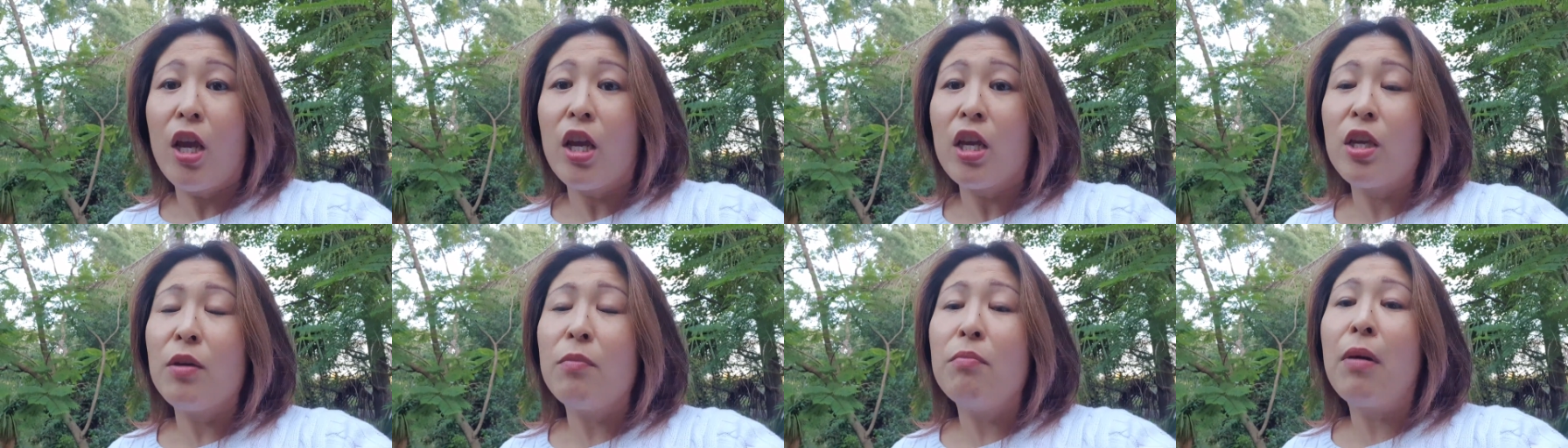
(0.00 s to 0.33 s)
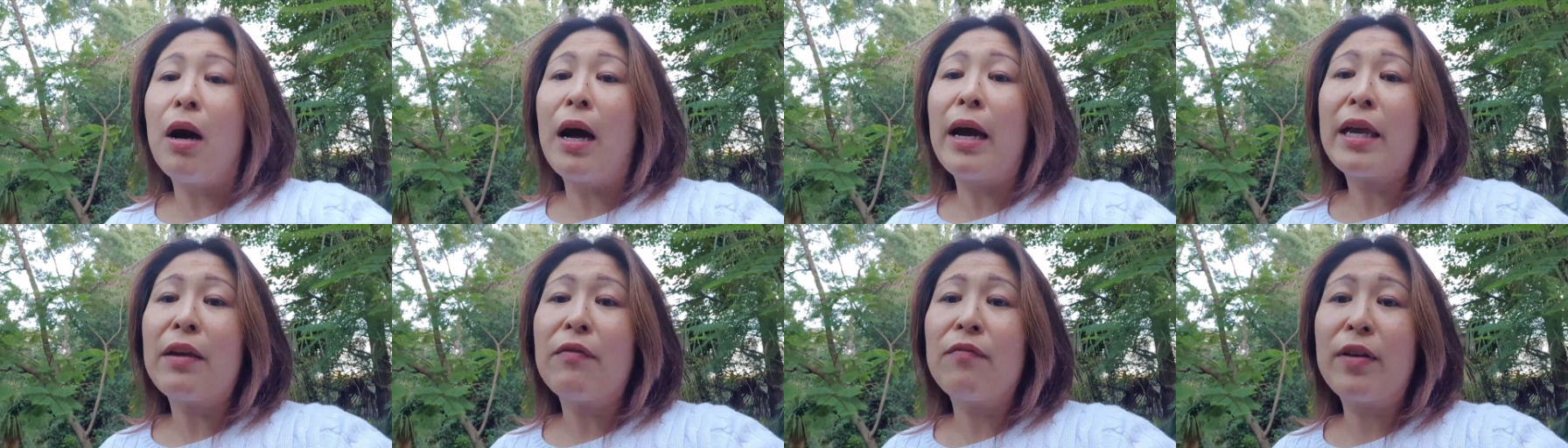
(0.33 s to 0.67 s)
You
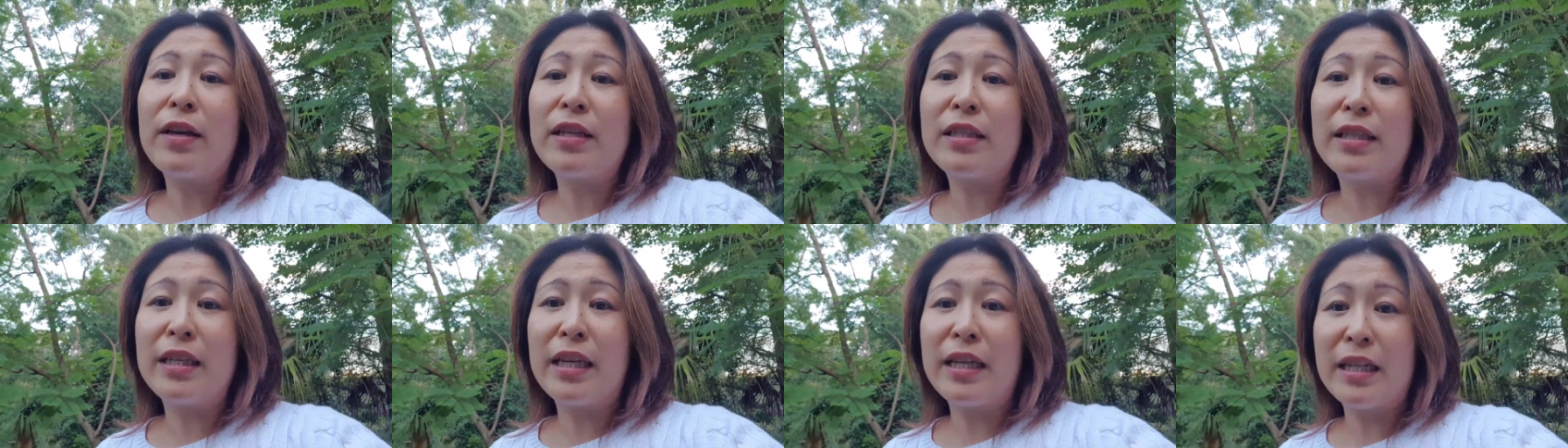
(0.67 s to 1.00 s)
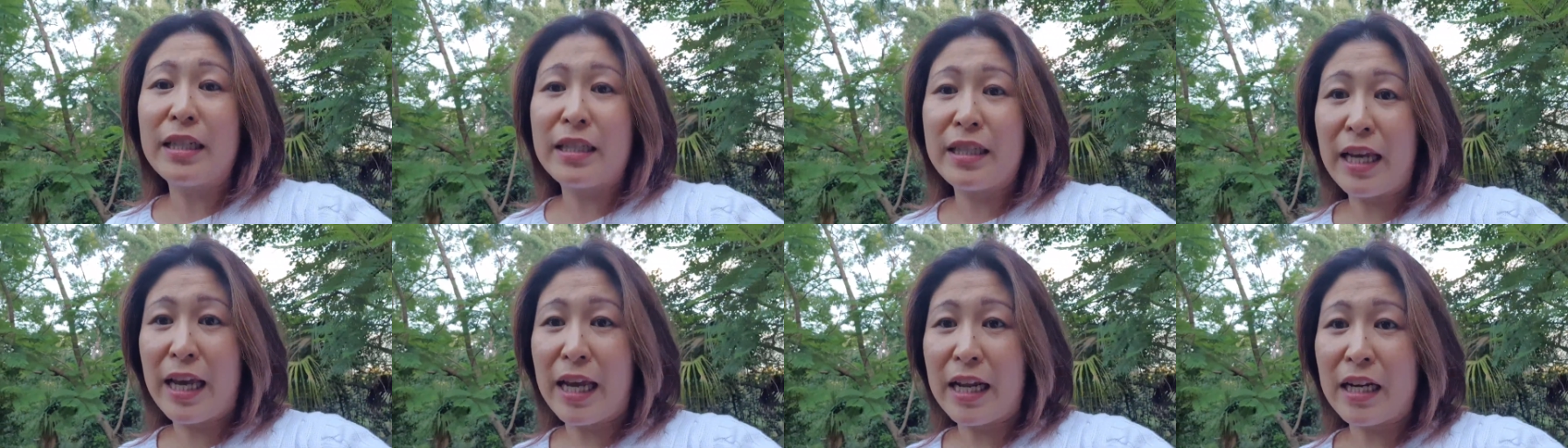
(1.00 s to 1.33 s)
might invest in
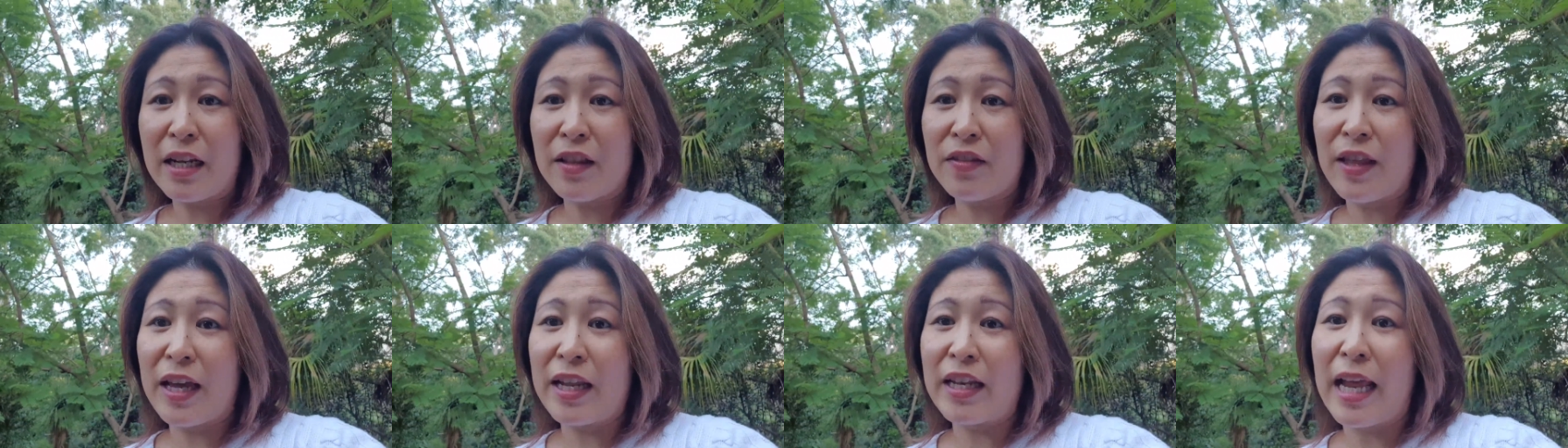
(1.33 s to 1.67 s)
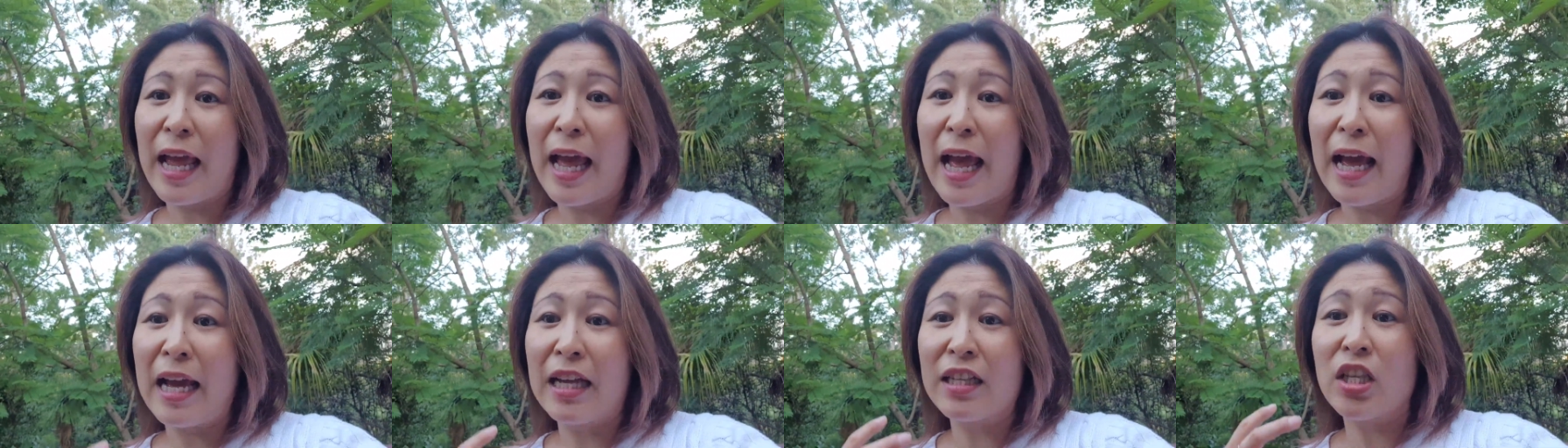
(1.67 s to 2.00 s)
a tenant that
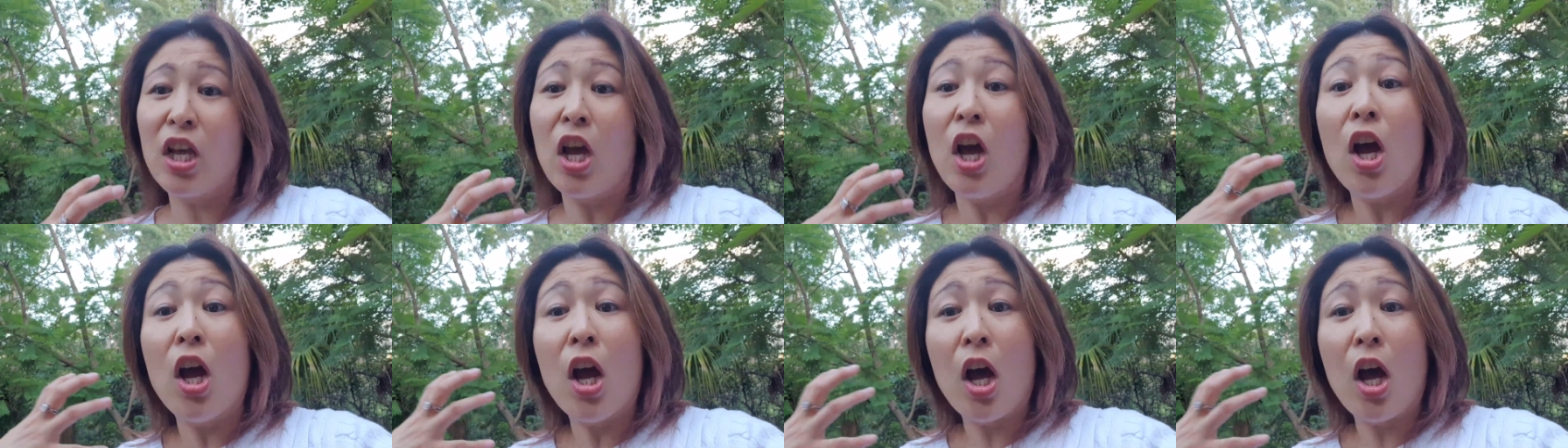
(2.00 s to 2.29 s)
has